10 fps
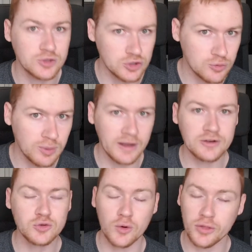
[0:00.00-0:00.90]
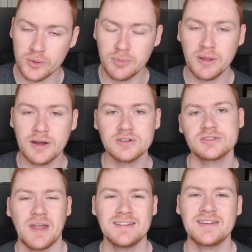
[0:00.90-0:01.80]
two players or three
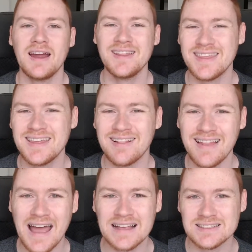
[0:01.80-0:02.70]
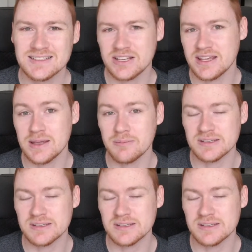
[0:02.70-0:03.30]
players. And it's kind of the last team